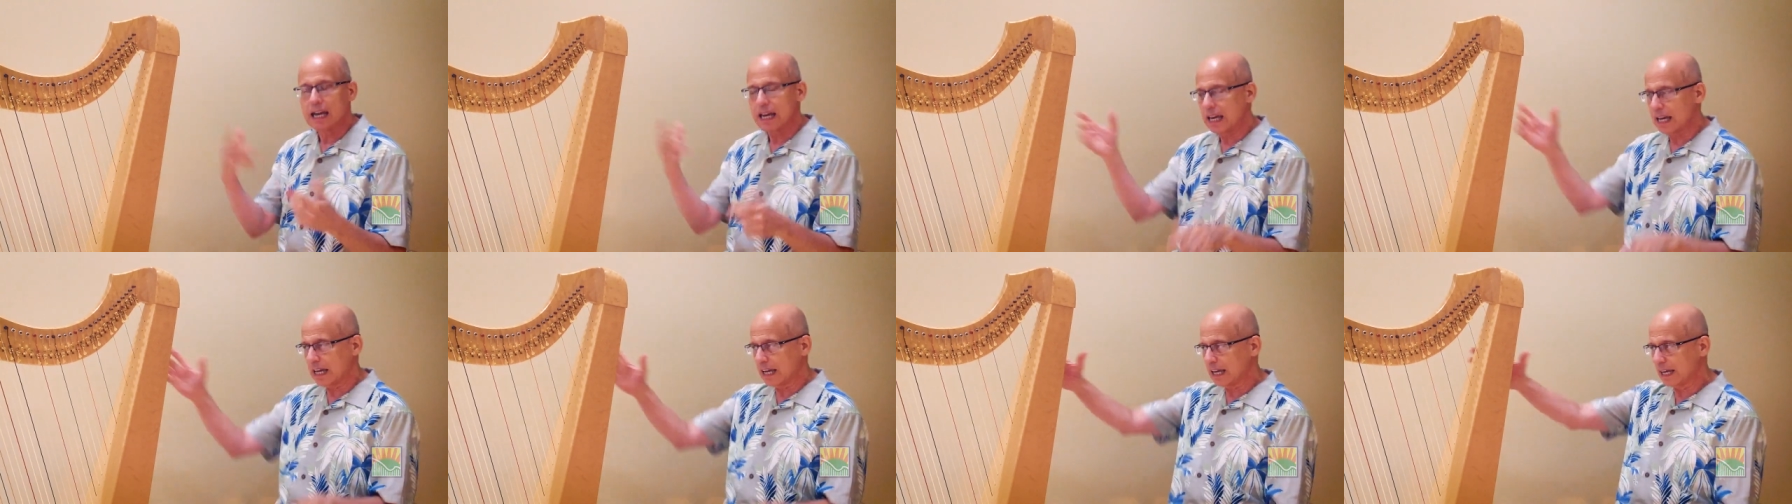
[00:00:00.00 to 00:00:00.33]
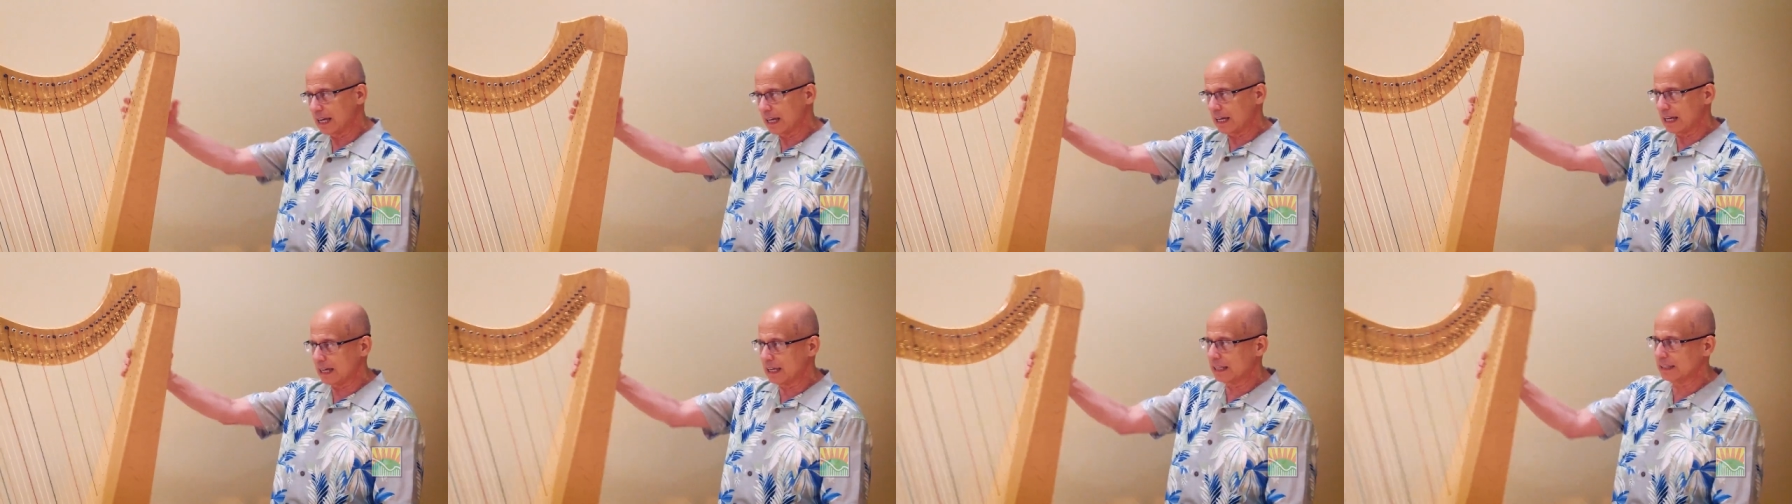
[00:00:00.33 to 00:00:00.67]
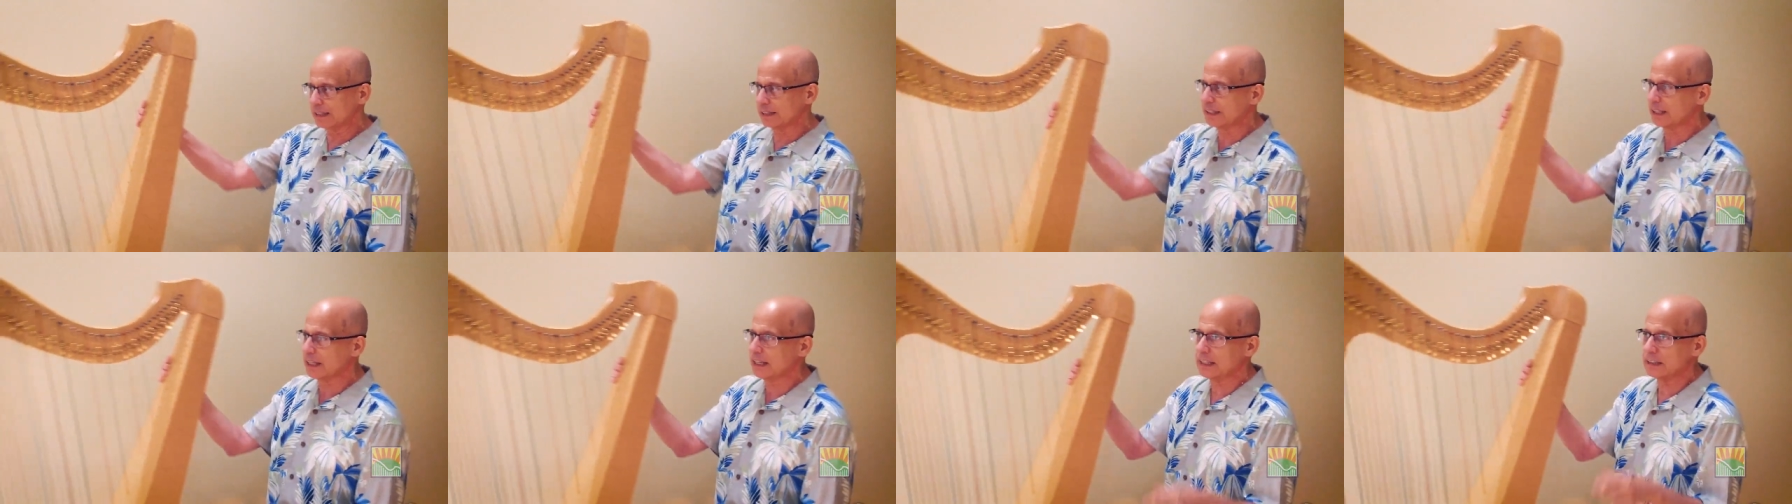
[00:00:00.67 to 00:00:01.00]

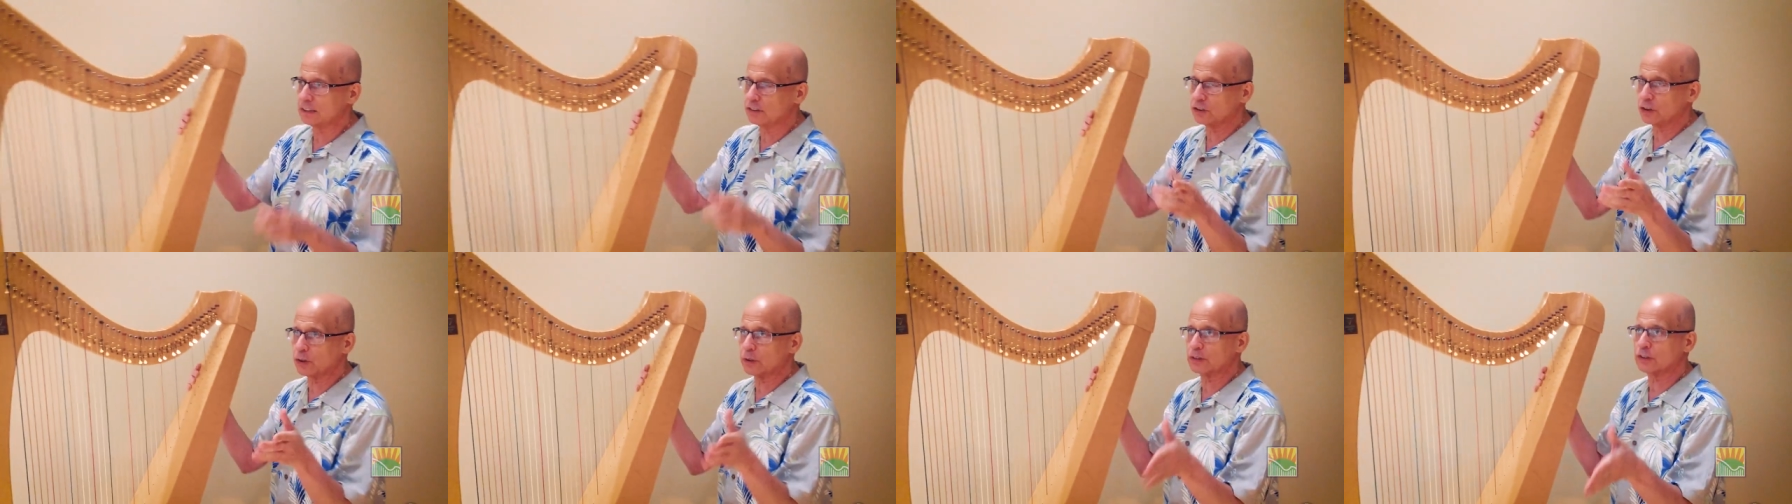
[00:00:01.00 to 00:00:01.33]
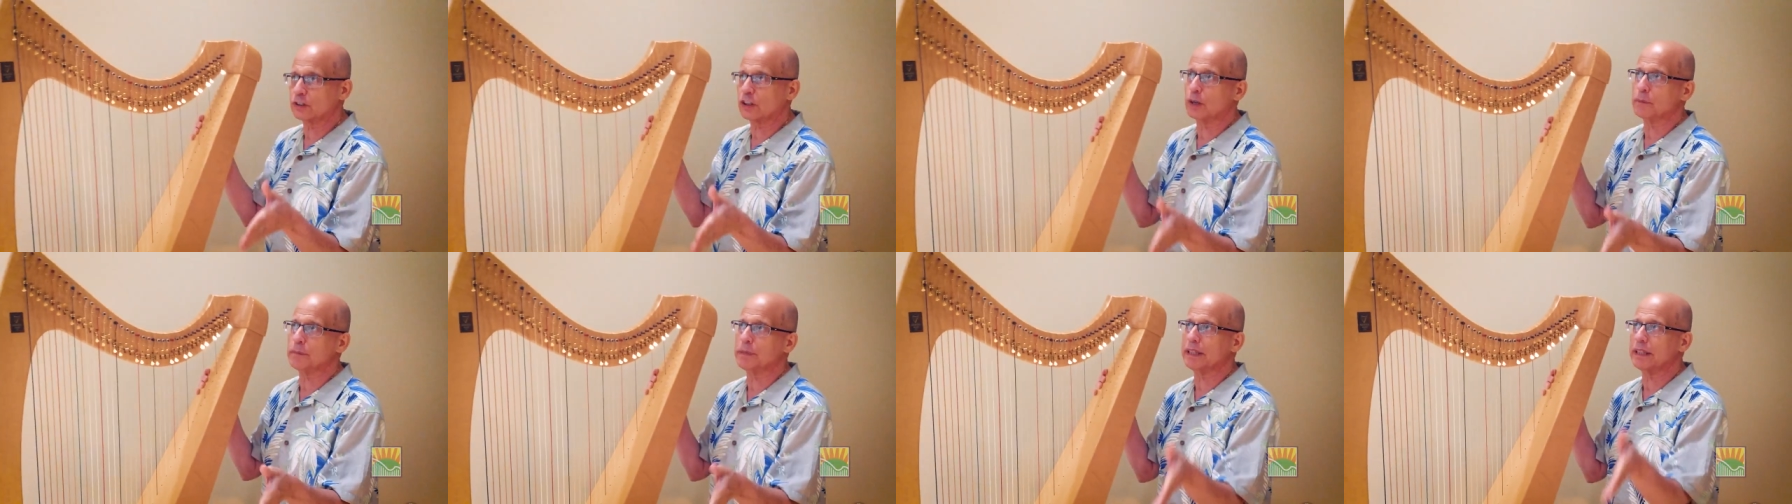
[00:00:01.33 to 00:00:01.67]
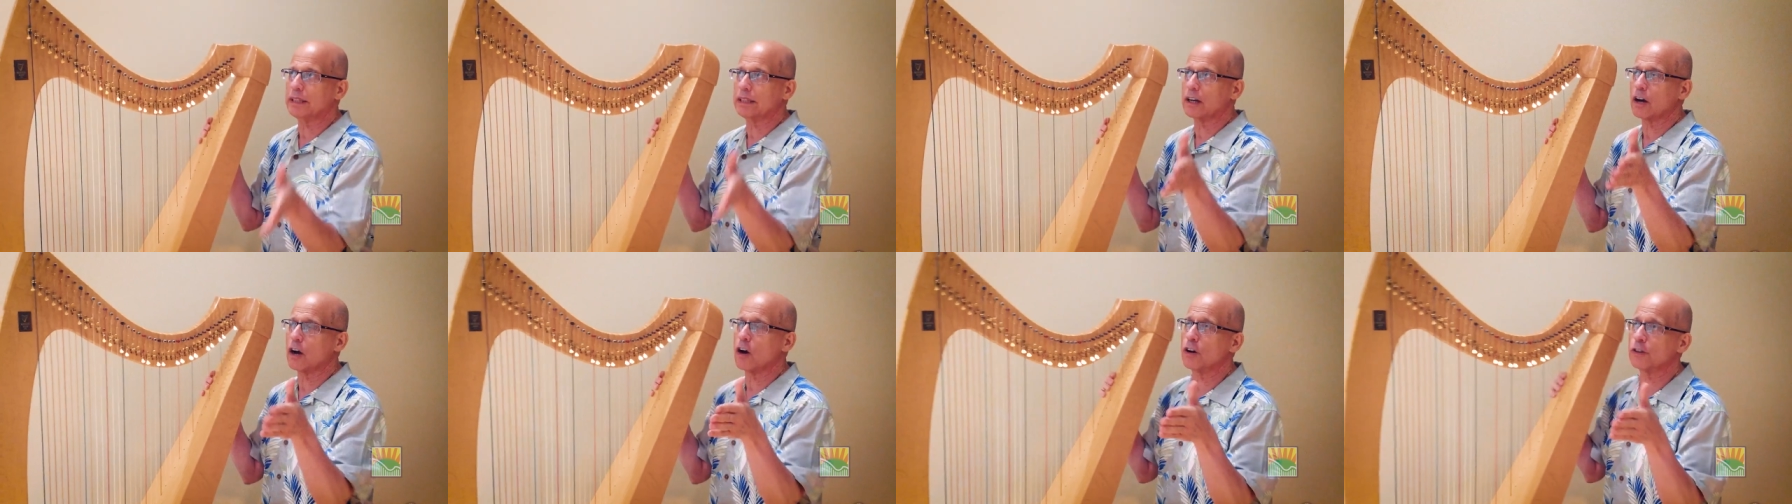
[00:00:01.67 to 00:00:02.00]
and then, so it's going to
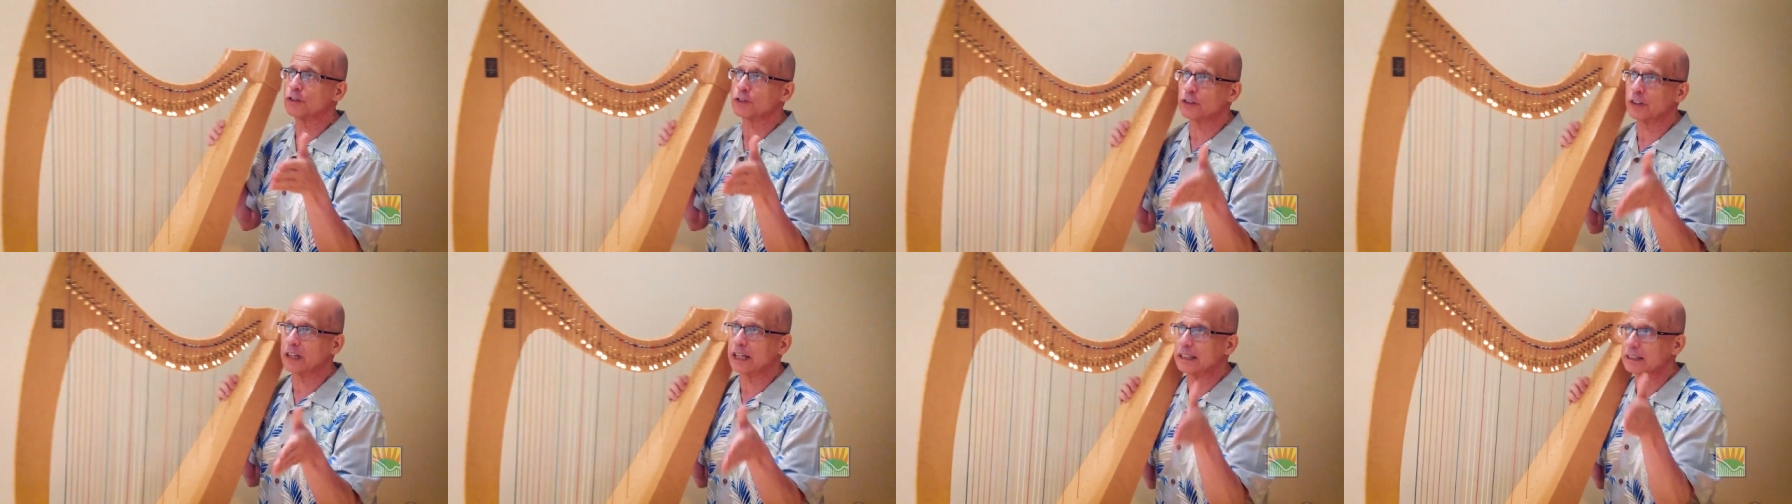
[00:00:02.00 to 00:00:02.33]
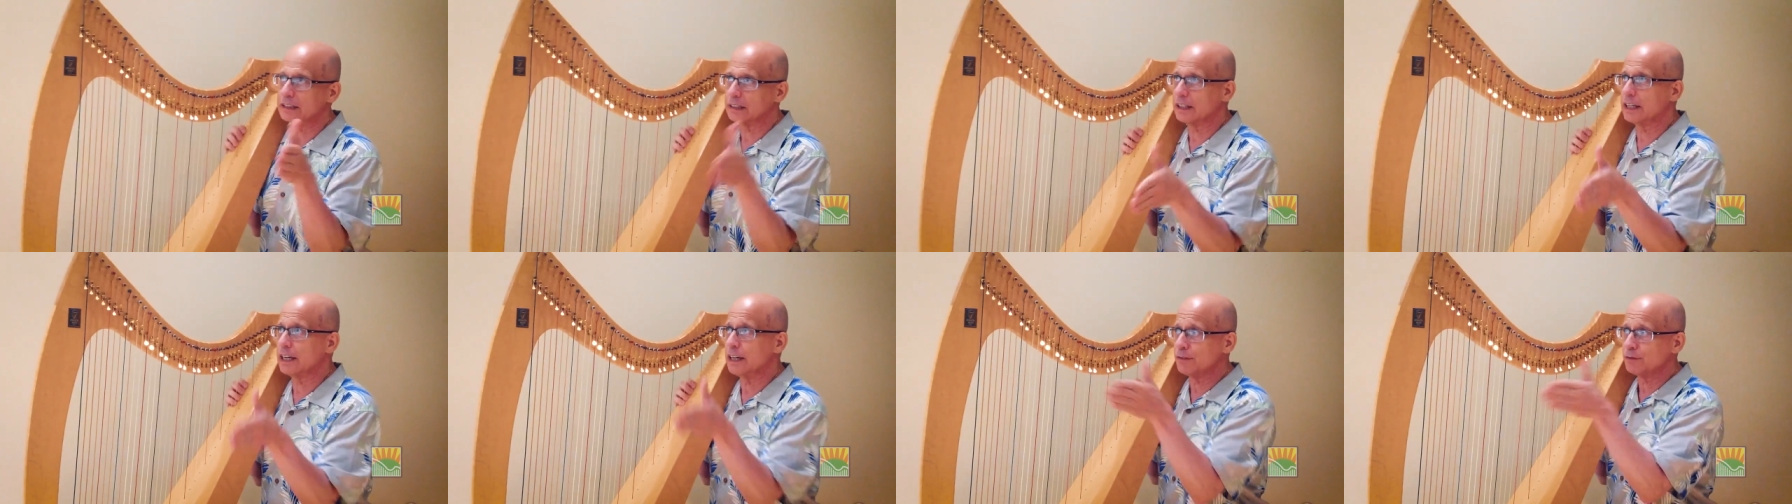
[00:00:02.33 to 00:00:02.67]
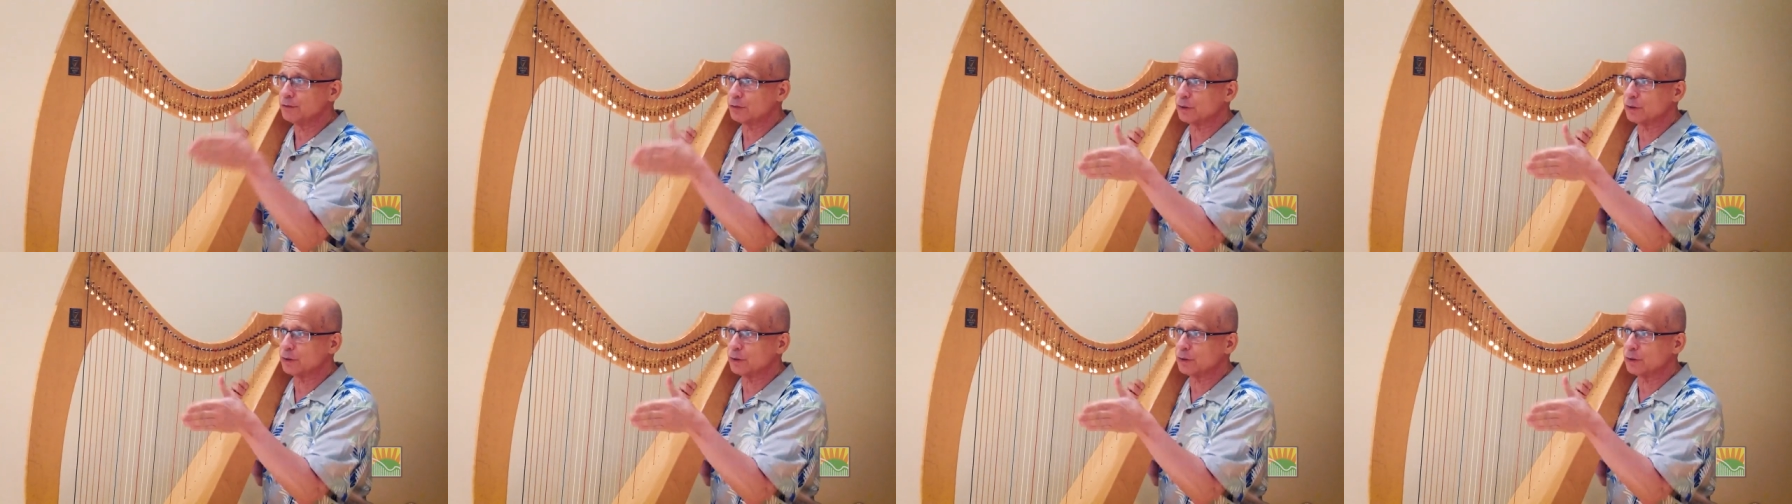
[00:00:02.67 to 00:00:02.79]
be alternate left,